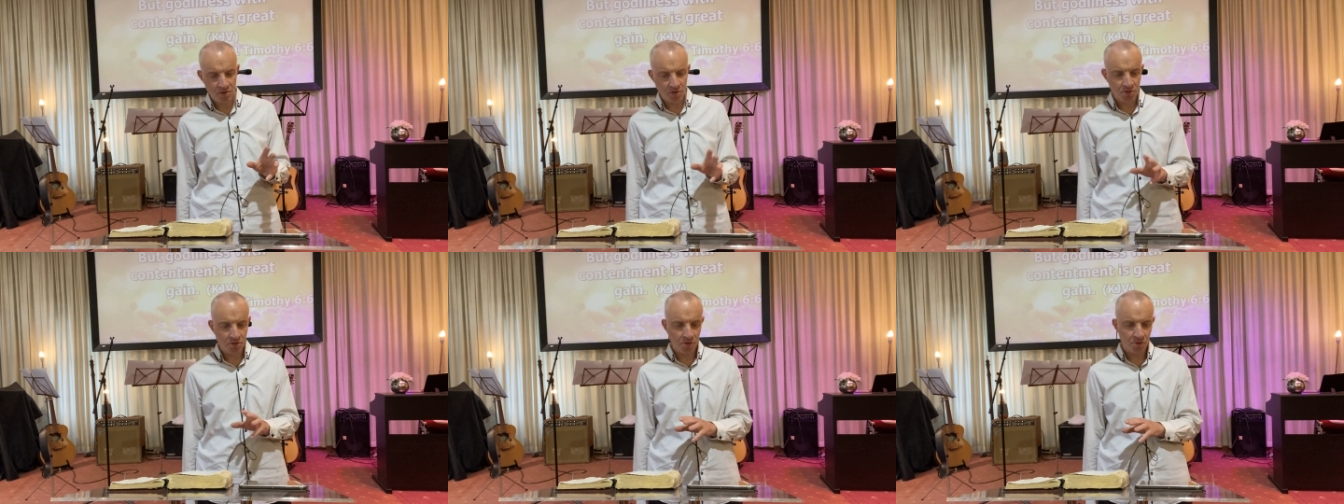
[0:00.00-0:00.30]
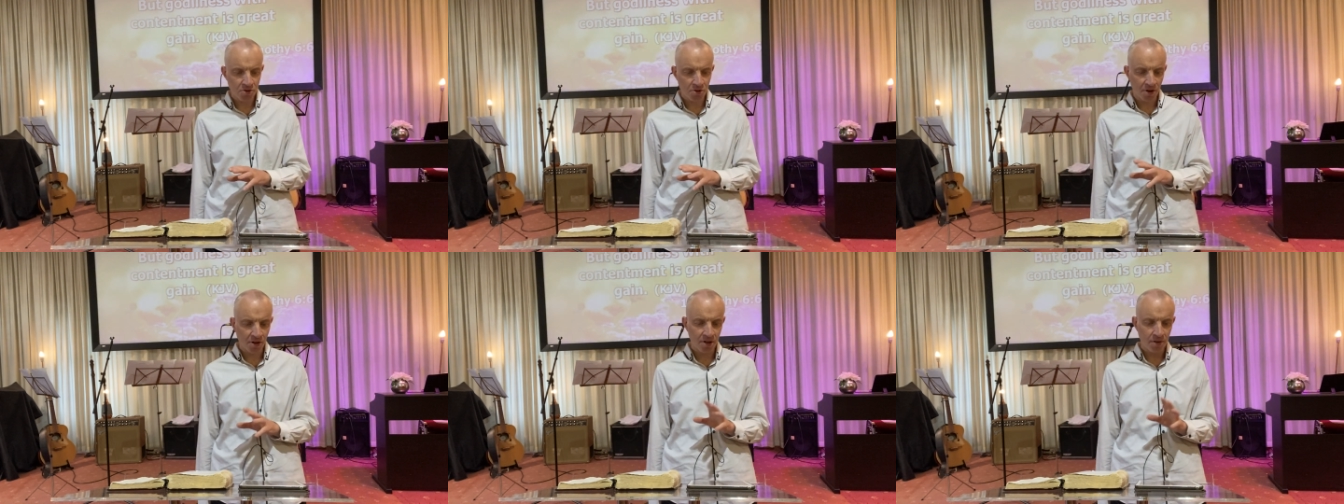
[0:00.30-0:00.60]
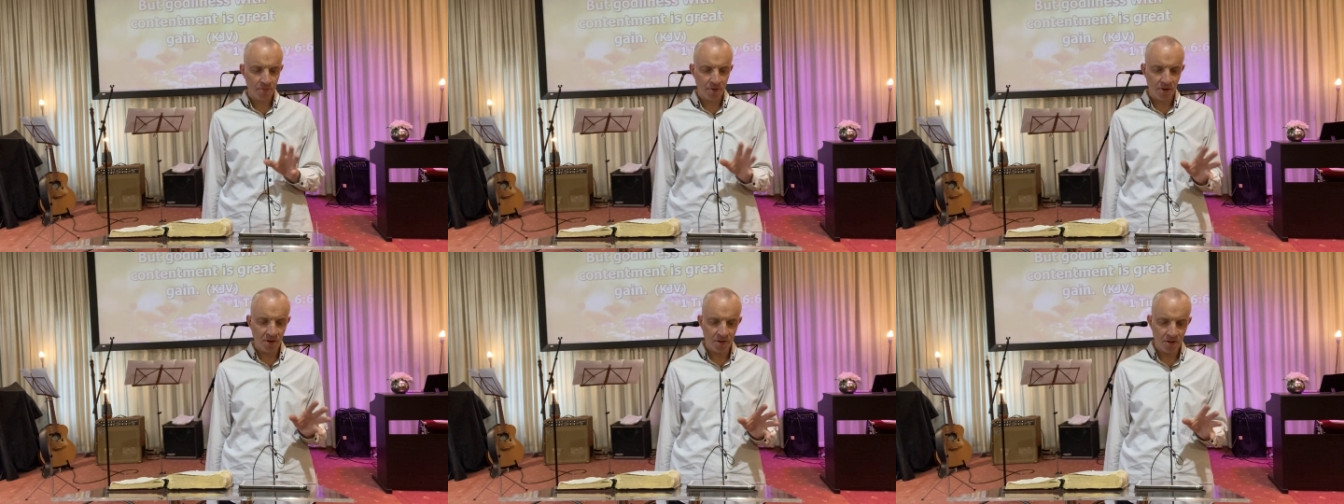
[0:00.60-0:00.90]
don't turn to
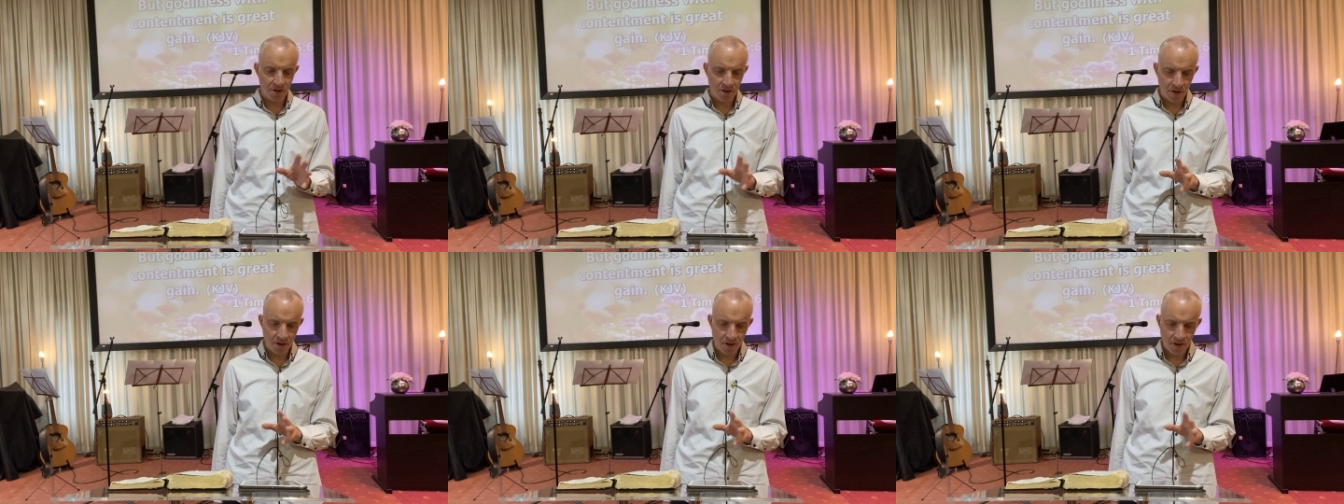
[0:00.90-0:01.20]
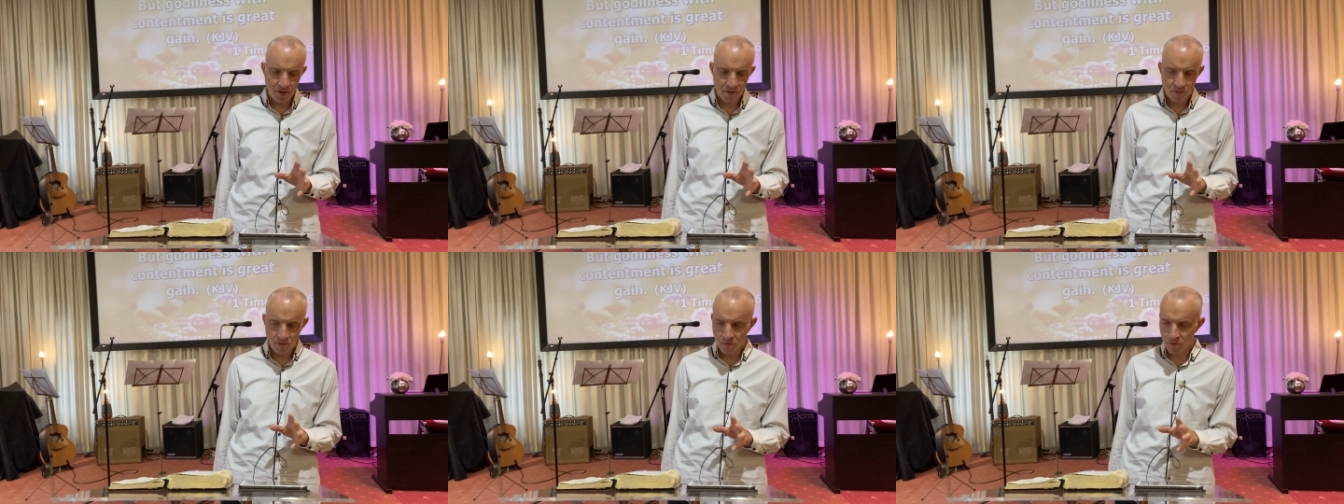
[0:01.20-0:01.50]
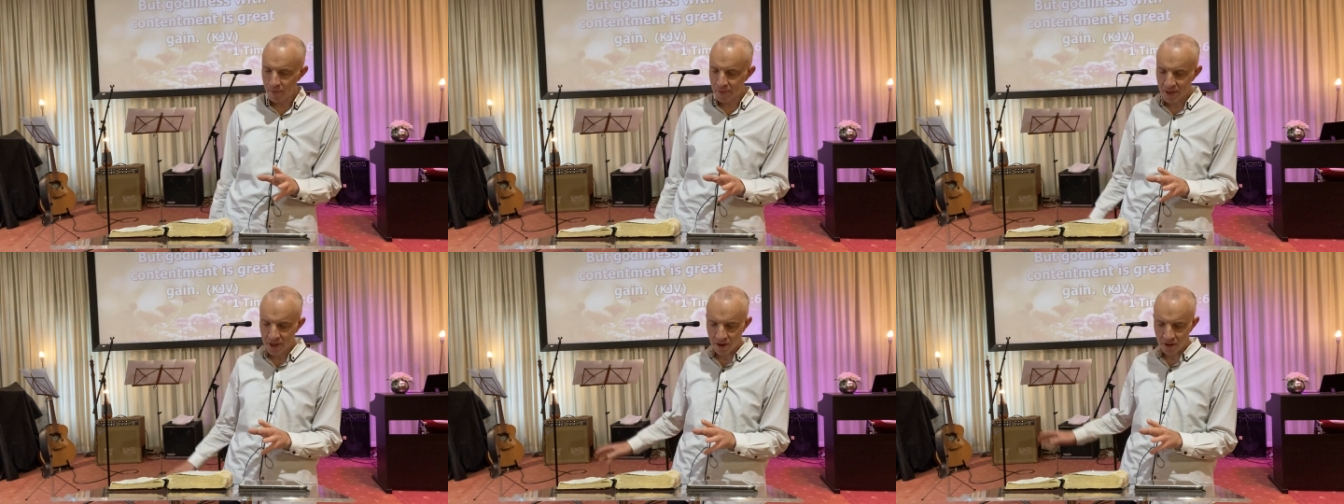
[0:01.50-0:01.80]
it, but
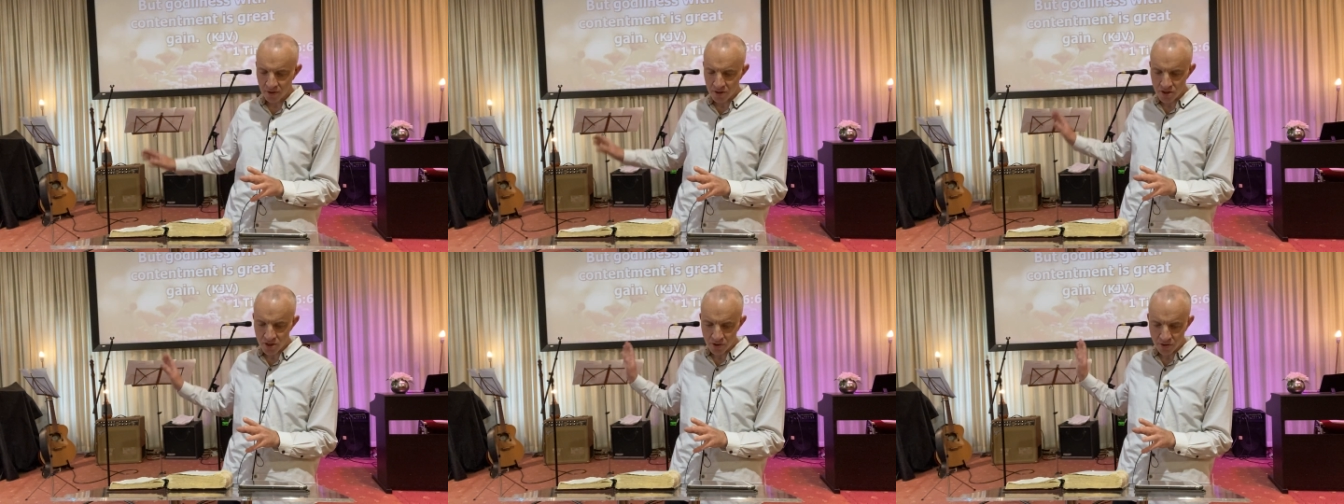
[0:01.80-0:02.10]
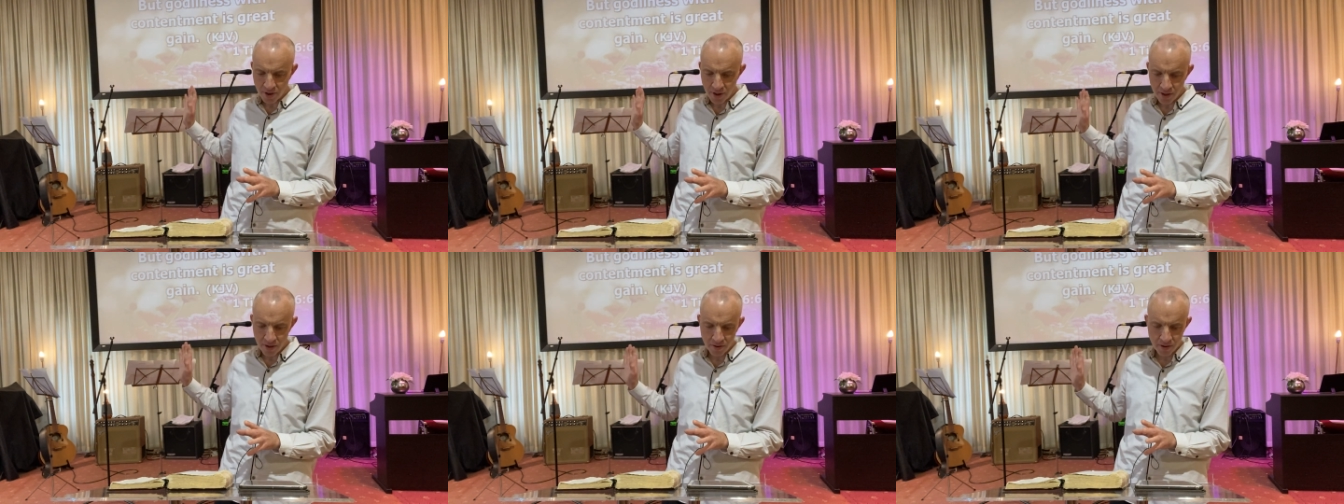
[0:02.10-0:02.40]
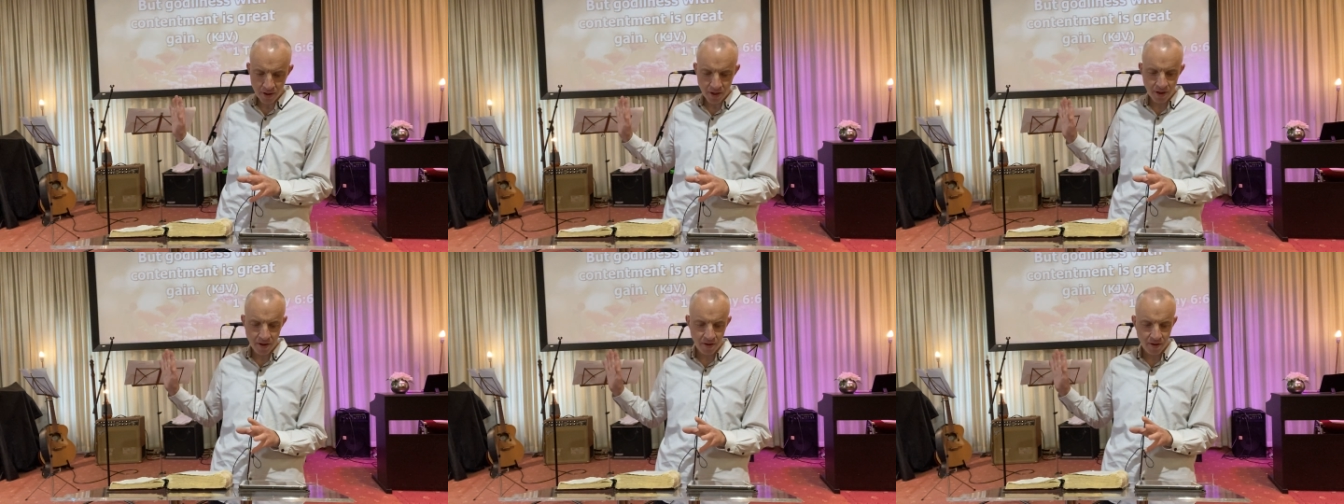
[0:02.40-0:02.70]
let me get it on the screen.
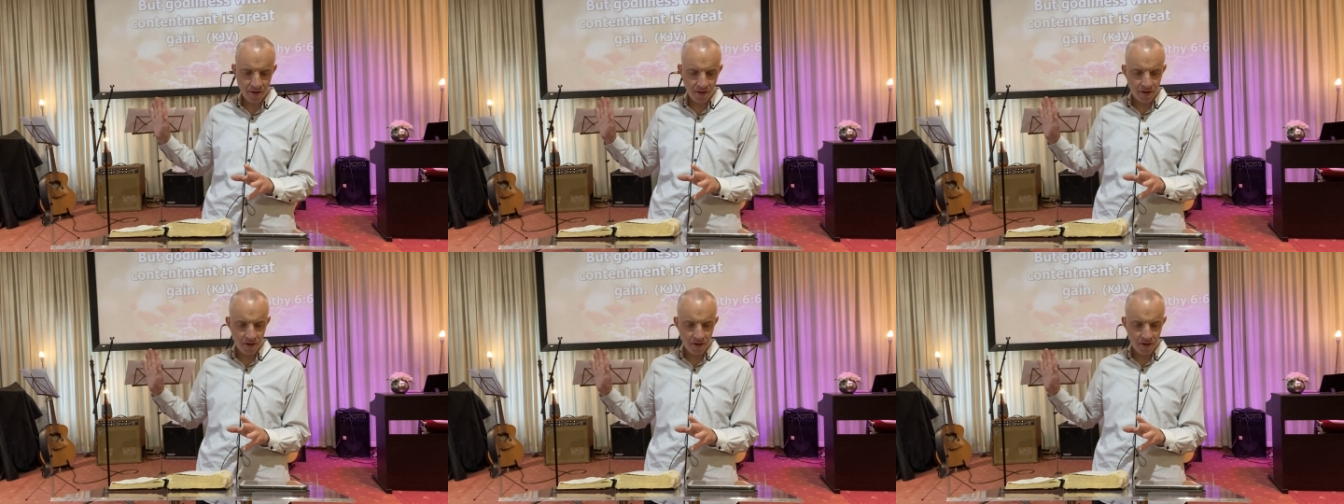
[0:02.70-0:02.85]
Uh,